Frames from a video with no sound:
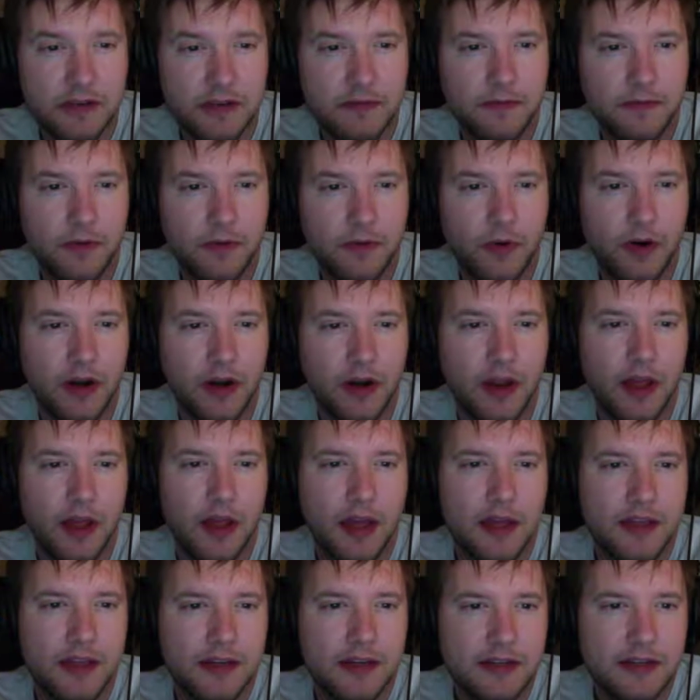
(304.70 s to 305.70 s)
for
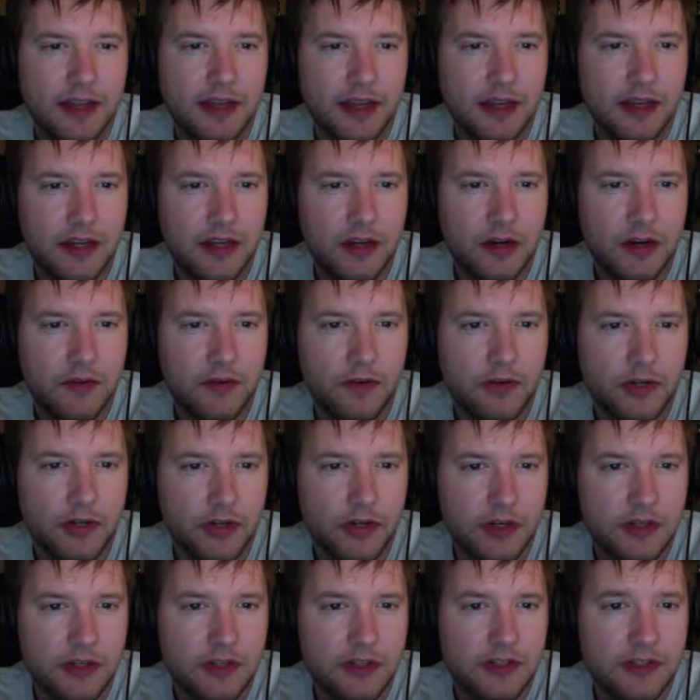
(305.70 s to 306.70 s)
10-year
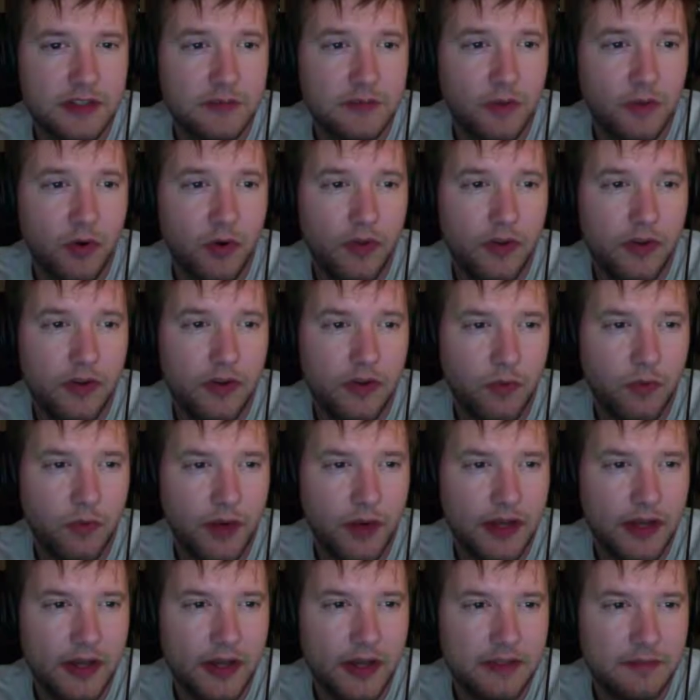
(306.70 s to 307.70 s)
returns is more than
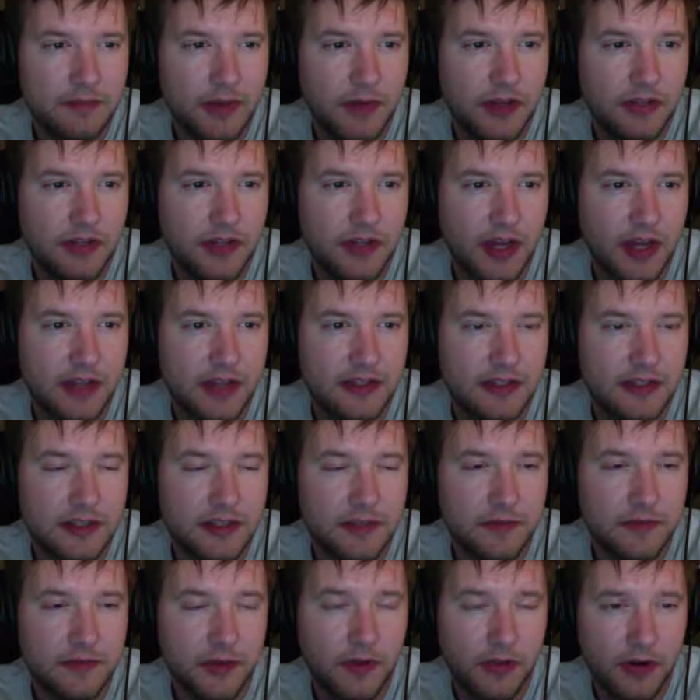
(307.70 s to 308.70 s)
twice as much as it is
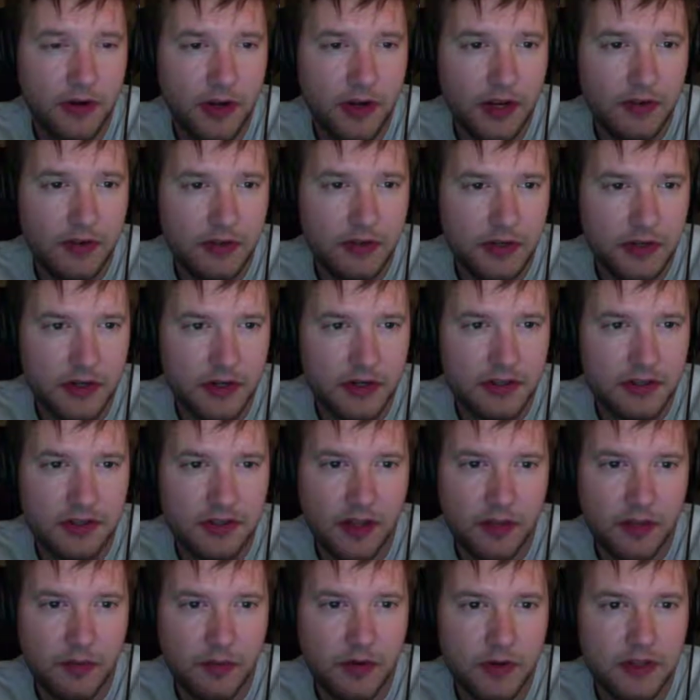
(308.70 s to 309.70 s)
for 30-year returns. In
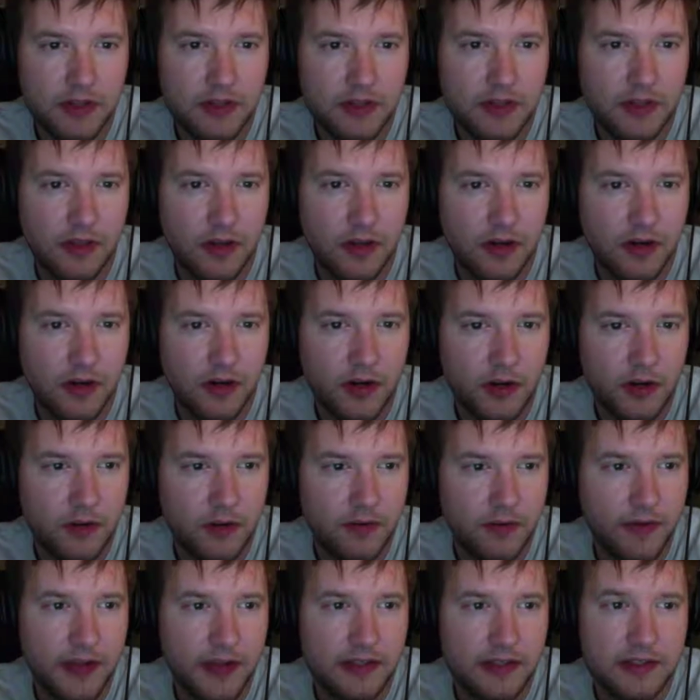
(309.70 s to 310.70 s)
other words, the longer you
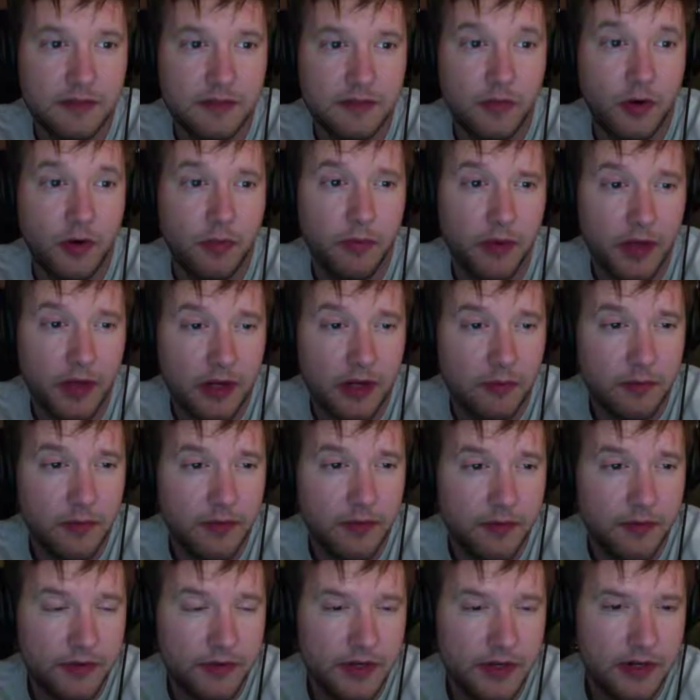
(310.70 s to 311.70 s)
invest, the more predictable
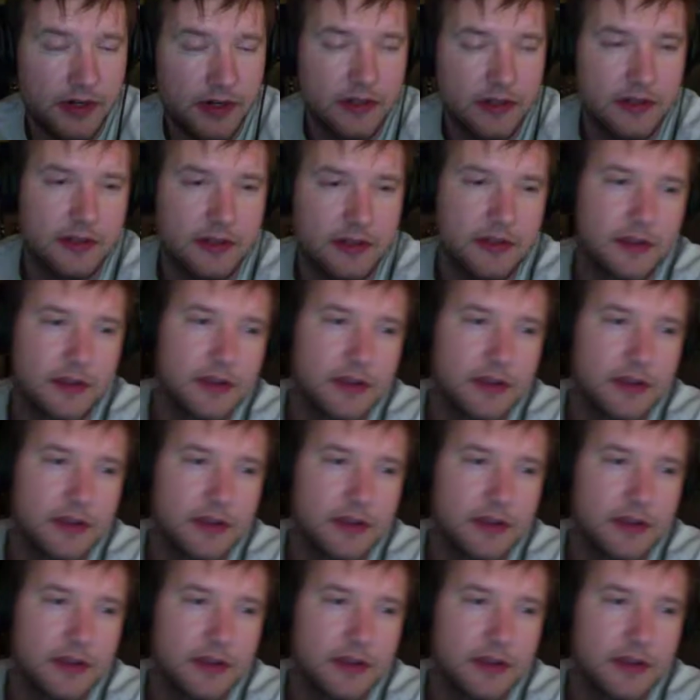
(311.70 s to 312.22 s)
the returns.